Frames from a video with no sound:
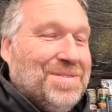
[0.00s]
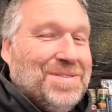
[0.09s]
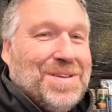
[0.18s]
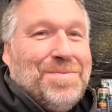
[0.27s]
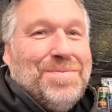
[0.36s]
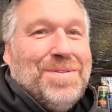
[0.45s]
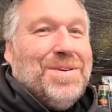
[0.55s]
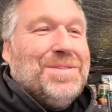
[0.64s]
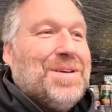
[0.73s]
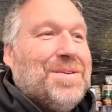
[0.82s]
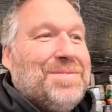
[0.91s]
so
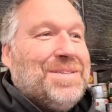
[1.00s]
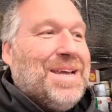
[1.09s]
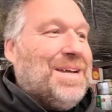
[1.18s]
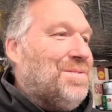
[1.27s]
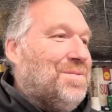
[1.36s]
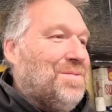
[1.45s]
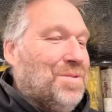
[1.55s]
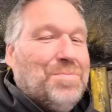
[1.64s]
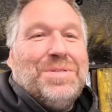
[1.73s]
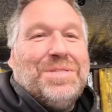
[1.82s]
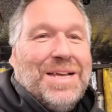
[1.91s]
I don't get
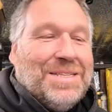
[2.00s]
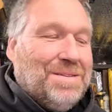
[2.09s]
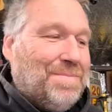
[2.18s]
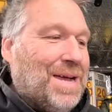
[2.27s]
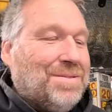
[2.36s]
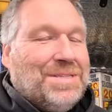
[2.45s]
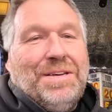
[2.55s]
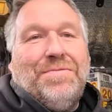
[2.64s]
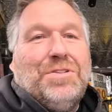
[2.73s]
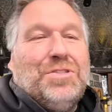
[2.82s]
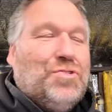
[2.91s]
all upset about it
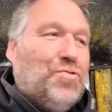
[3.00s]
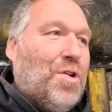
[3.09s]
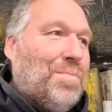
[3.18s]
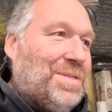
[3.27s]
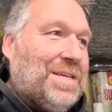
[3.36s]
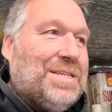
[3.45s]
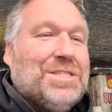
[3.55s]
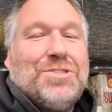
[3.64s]
if I dropped it,